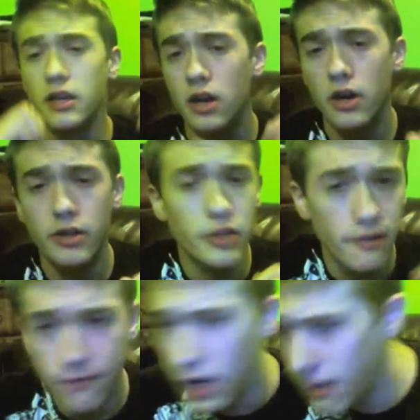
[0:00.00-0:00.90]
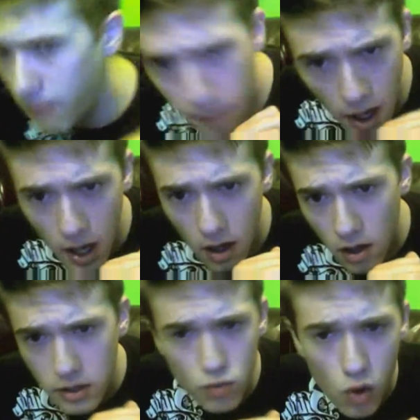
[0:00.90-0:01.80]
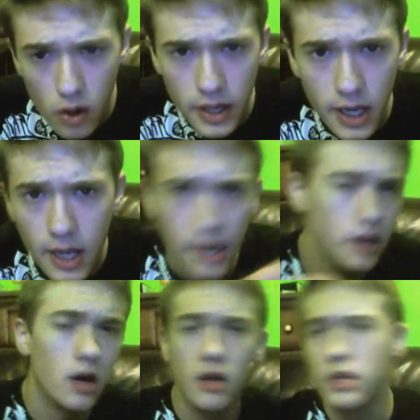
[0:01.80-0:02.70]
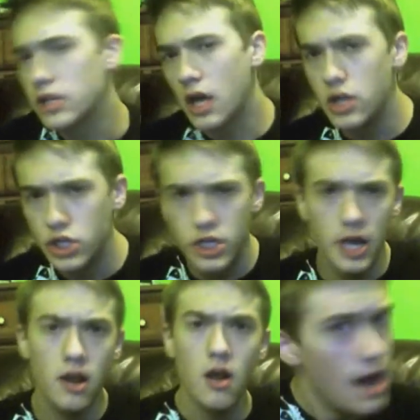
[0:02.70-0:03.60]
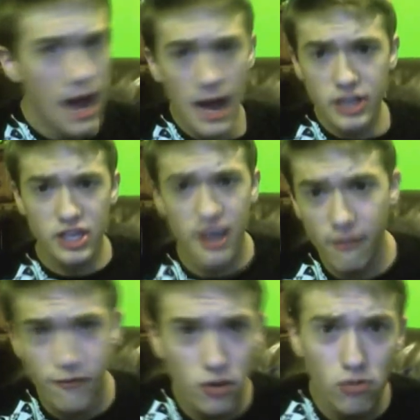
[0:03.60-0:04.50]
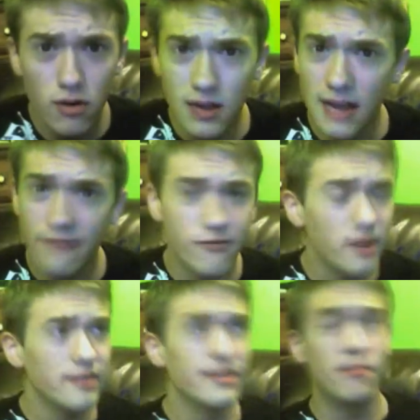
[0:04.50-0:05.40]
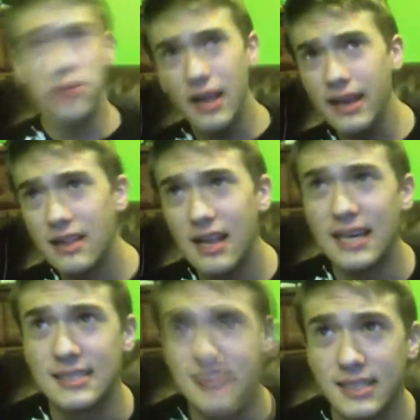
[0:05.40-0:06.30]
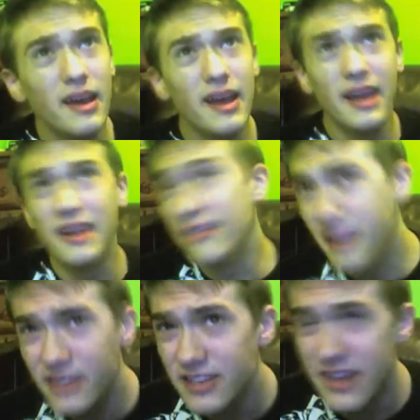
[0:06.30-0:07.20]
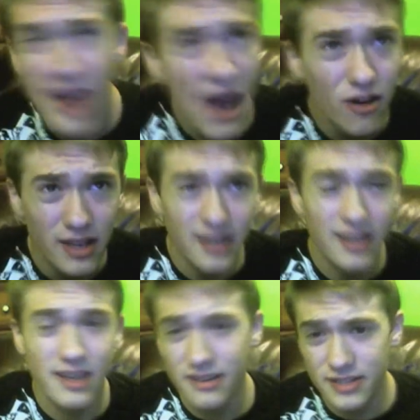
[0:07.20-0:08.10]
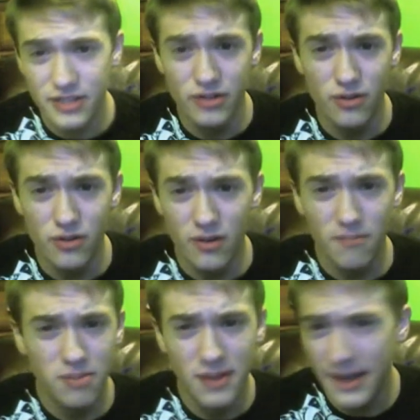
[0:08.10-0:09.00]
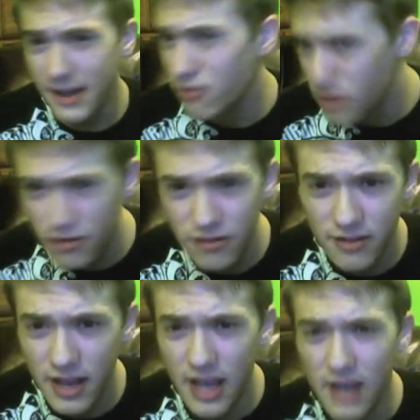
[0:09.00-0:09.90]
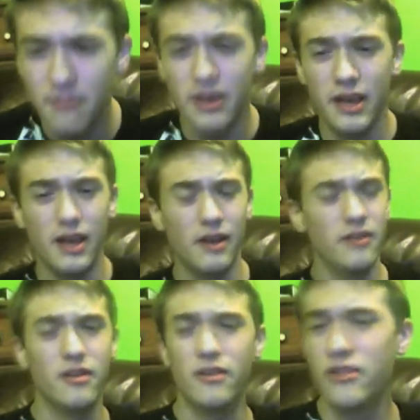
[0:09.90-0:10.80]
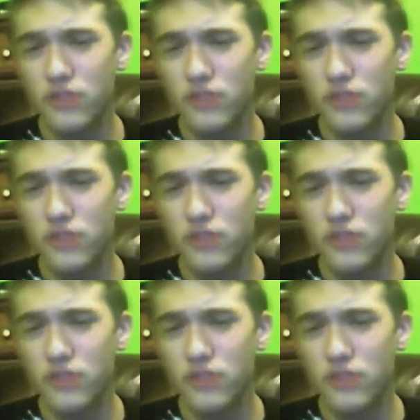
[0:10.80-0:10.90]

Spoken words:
You know, you could fucking bot all you wanted and all this other shit. I actually have a few real-life friends that play Classic, and they're just now getting into playing RuneScape, and, you know, they're